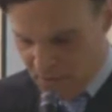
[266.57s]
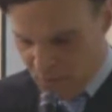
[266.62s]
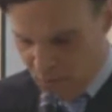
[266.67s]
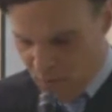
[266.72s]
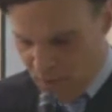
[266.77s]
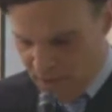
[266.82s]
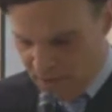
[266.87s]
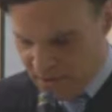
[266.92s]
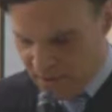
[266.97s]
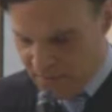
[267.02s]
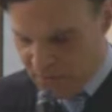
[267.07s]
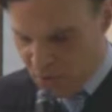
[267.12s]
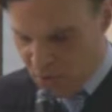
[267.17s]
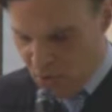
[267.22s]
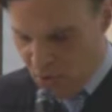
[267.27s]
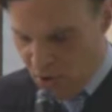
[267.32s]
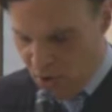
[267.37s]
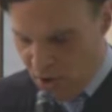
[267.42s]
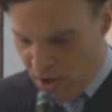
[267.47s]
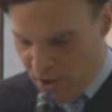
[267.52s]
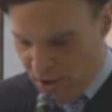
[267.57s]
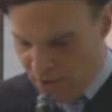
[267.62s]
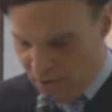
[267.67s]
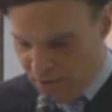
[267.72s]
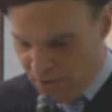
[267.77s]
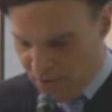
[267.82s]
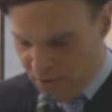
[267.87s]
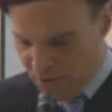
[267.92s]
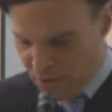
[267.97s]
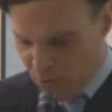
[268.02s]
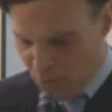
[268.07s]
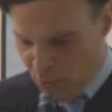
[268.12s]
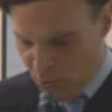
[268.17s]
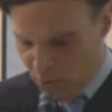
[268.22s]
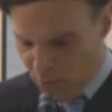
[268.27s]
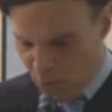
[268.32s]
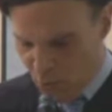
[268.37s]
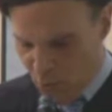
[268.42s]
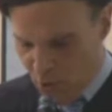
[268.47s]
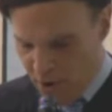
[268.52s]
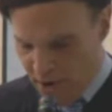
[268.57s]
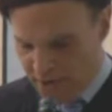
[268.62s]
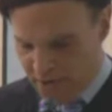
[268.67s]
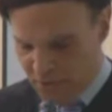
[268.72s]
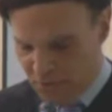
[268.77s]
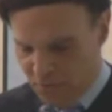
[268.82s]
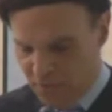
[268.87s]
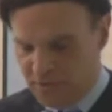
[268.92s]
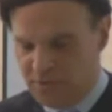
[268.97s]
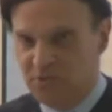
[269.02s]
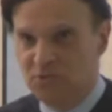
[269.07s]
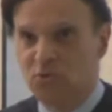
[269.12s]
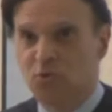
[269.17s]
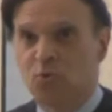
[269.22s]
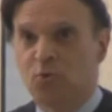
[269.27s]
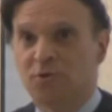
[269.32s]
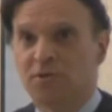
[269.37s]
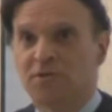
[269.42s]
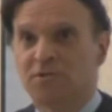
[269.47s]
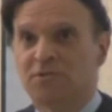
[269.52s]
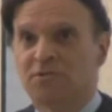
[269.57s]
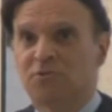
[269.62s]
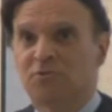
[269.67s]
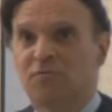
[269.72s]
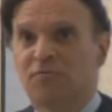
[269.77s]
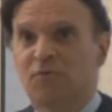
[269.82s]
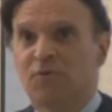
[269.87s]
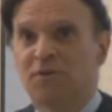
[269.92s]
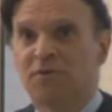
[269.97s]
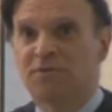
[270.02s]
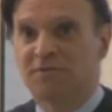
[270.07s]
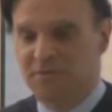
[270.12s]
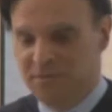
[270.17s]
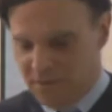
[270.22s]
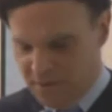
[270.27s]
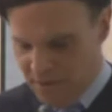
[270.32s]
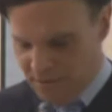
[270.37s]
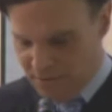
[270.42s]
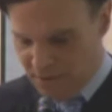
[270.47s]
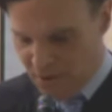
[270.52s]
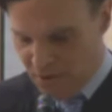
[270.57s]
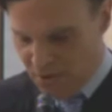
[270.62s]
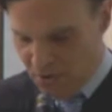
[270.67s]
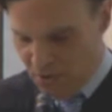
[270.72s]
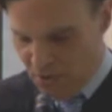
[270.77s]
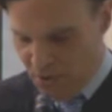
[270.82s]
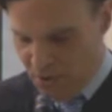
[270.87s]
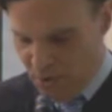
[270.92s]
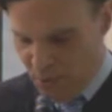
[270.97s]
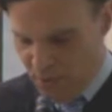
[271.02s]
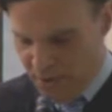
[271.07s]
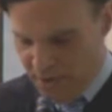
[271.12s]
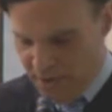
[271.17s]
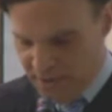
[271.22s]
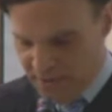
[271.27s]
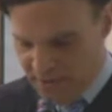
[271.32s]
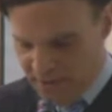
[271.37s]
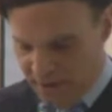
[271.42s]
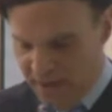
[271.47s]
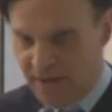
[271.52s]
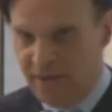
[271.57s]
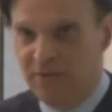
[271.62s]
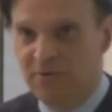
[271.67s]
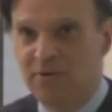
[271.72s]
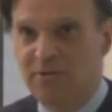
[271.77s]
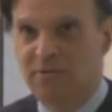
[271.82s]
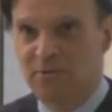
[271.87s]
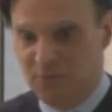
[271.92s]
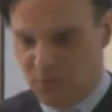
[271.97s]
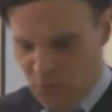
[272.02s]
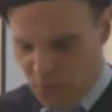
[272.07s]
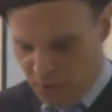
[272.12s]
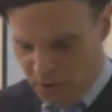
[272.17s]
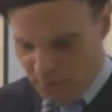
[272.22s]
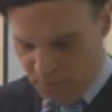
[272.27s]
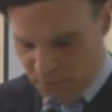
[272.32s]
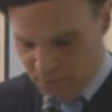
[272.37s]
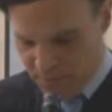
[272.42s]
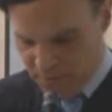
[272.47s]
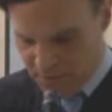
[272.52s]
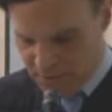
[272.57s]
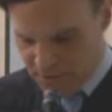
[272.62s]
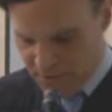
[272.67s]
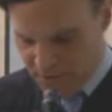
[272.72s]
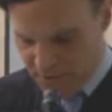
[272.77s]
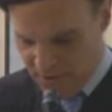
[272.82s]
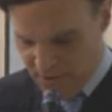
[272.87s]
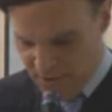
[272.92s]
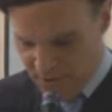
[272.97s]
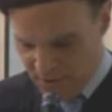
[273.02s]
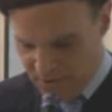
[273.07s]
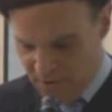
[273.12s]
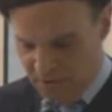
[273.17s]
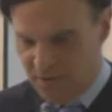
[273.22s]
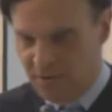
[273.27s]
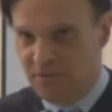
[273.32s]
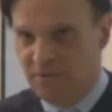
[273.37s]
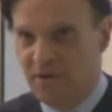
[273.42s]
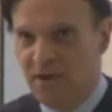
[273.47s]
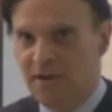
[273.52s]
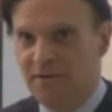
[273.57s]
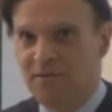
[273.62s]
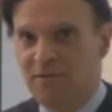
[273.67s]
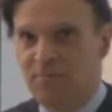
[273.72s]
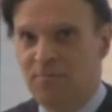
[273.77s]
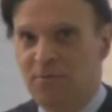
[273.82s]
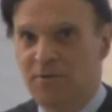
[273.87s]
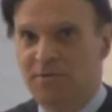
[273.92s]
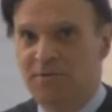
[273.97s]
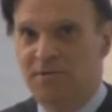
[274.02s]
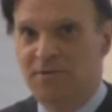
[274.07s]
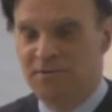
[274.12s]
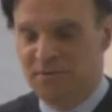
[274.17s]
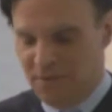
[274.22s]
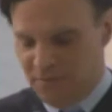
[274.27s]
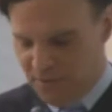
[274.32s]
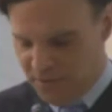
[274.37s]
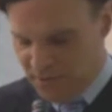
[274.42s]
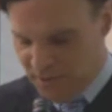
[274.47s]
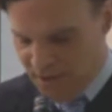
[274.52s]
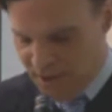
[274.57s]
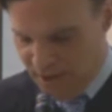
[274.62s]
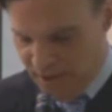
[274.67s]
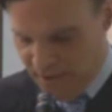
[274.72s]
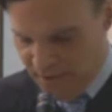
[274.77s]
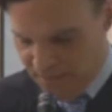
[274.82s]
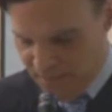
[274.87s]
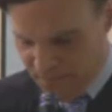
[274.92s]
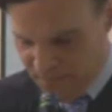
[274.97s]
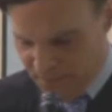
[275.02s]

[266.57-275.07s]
welcomes all who will walk through its doors, traverse its hallways, and enter its courtrooms to conduct the business of the day.